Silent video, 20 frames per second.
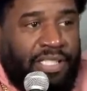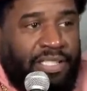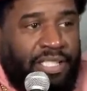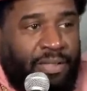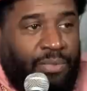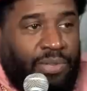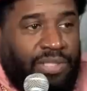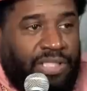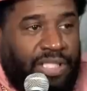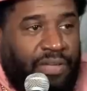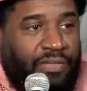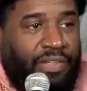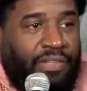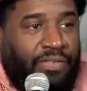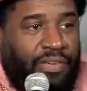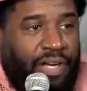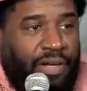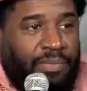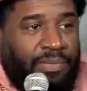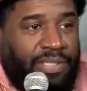Somebody say D was
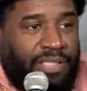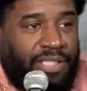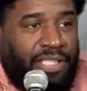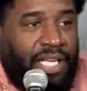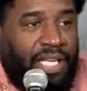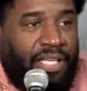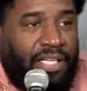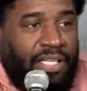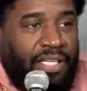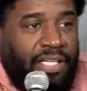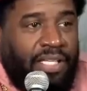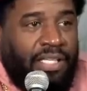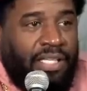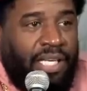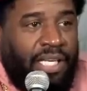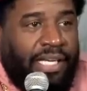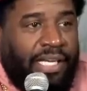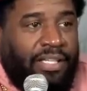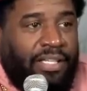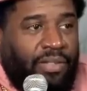seventy five percent
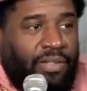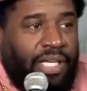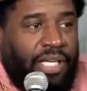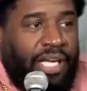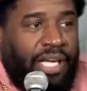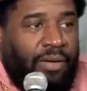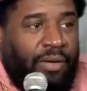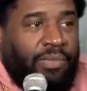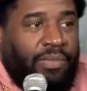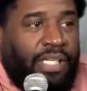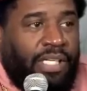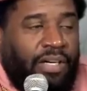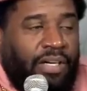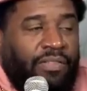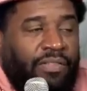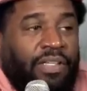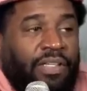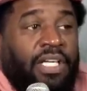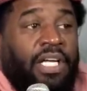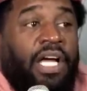naked on the album
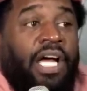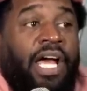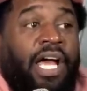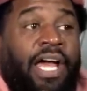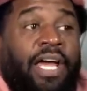cover.